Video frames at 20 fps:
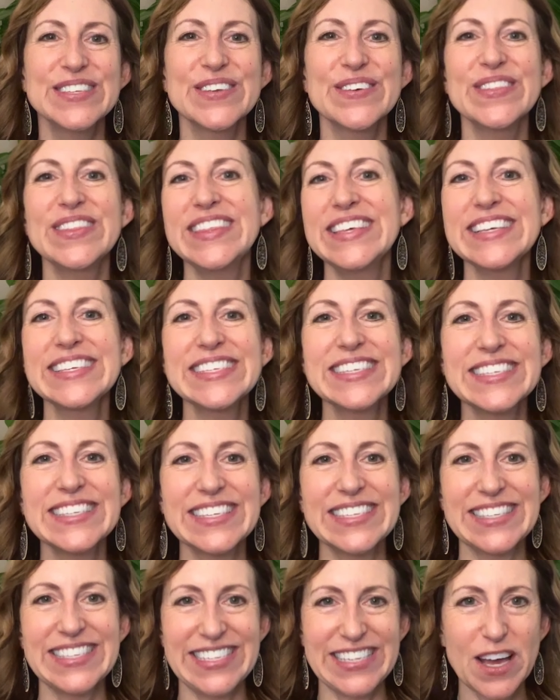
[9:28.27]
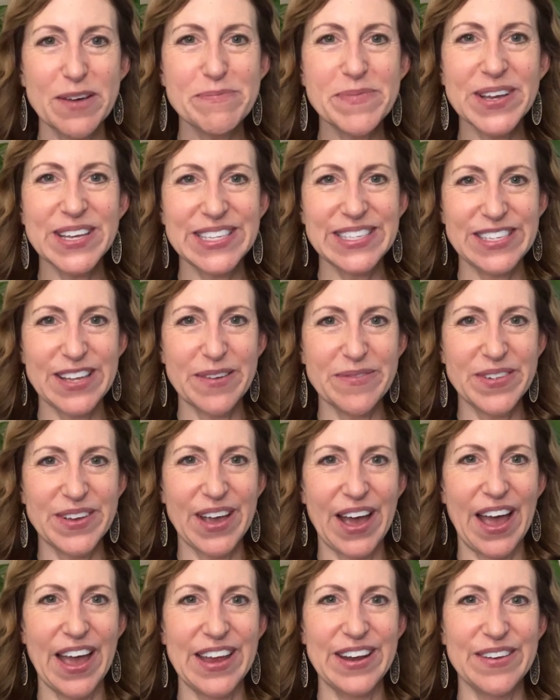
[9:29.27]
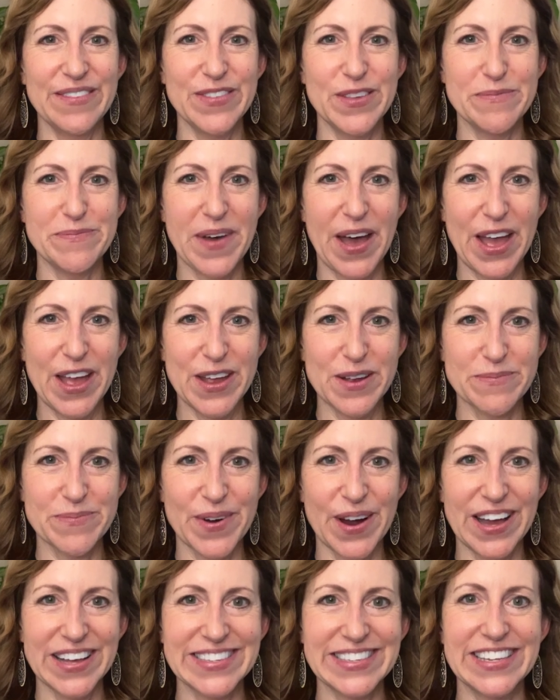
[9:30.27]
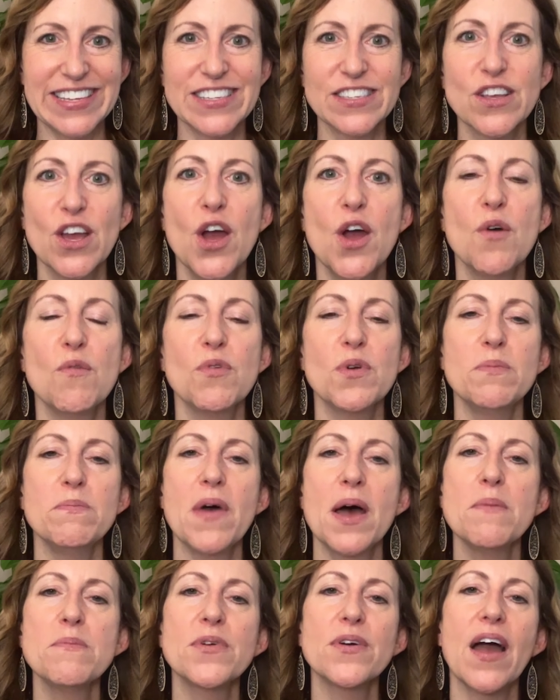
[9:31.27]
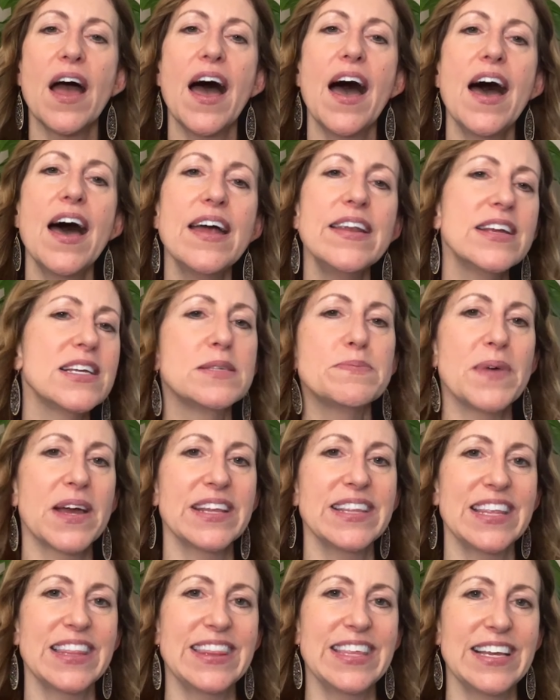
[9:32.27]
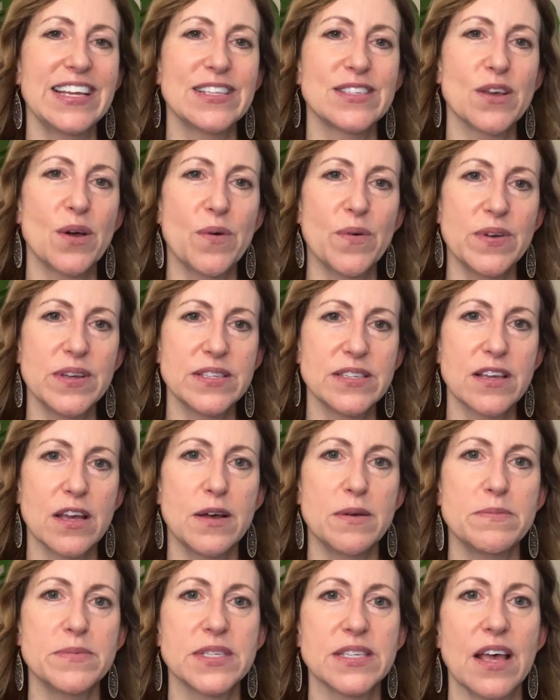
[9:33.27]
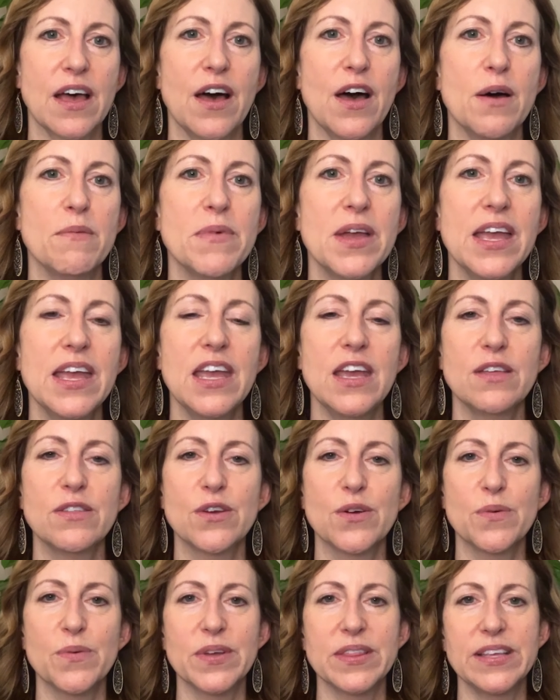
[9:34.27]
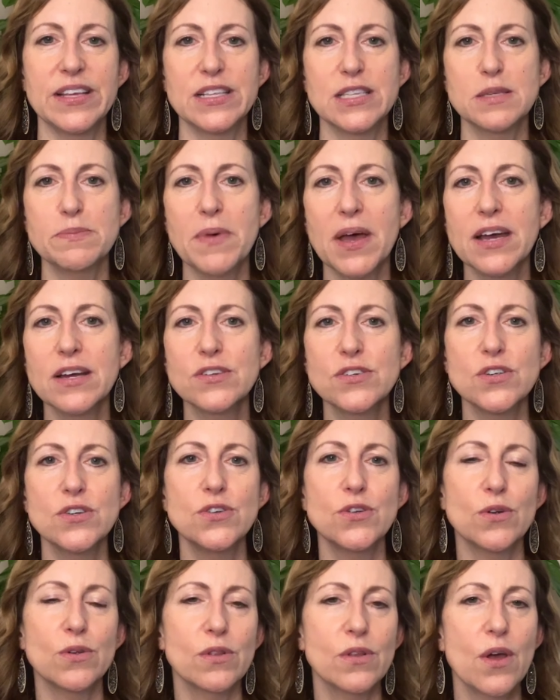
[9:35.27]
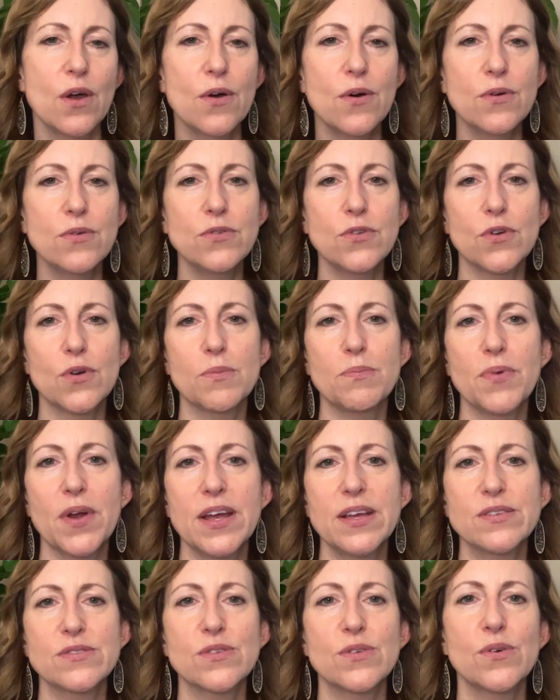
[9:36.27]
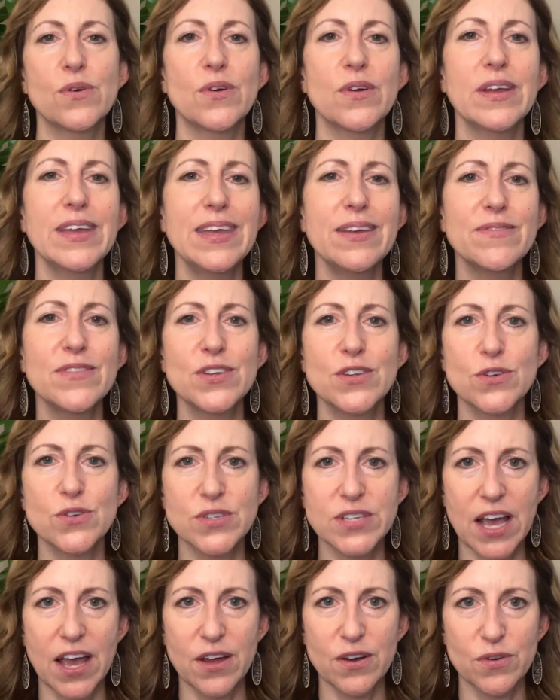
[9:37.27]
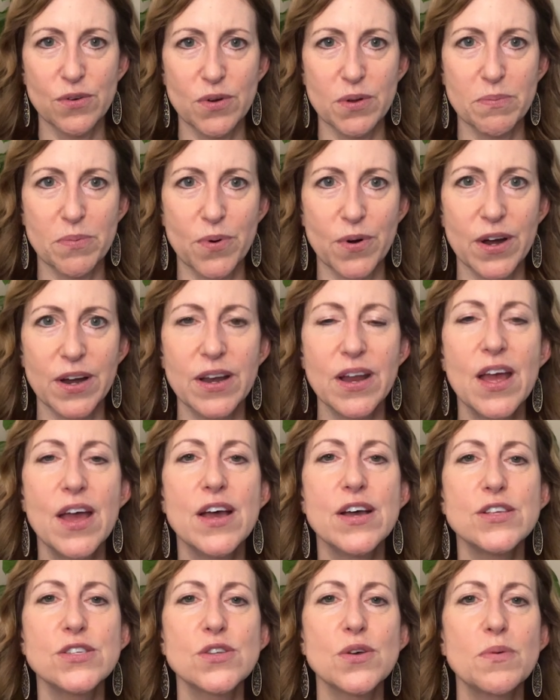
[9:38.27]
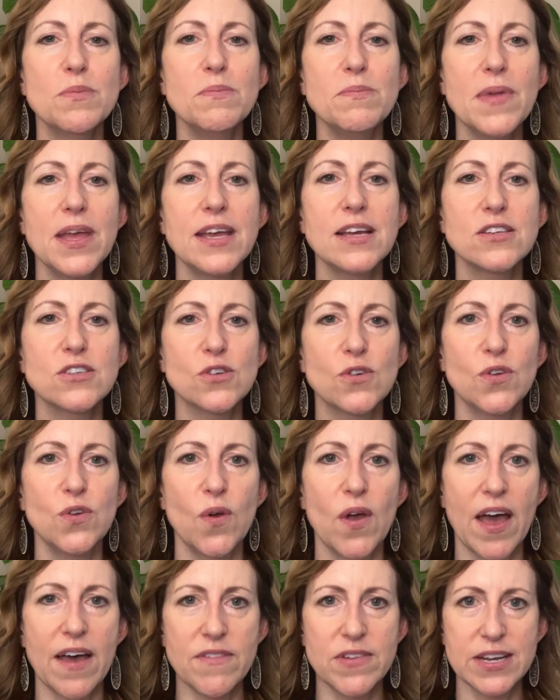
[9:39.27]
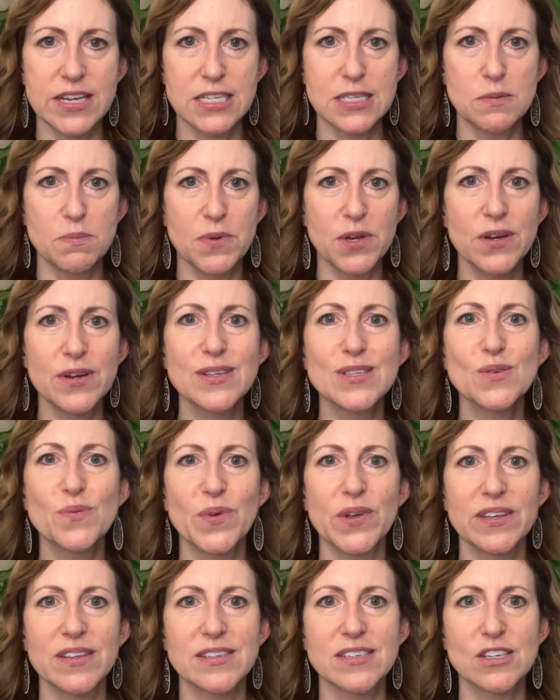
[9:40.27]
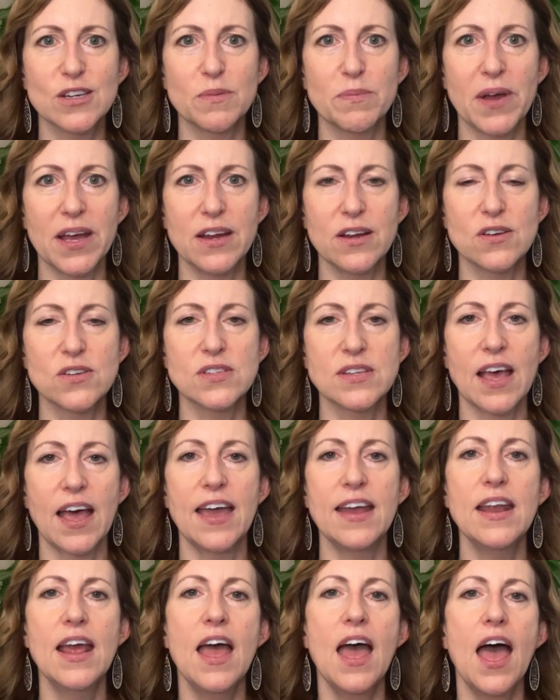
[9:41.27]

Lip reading: So this is a step-by-step guide of the buying process. Remember, unexpected things always comes up, either with the inspection, your loan, your appraisal, or even your title report. So make sure you have an experienced realtor by your side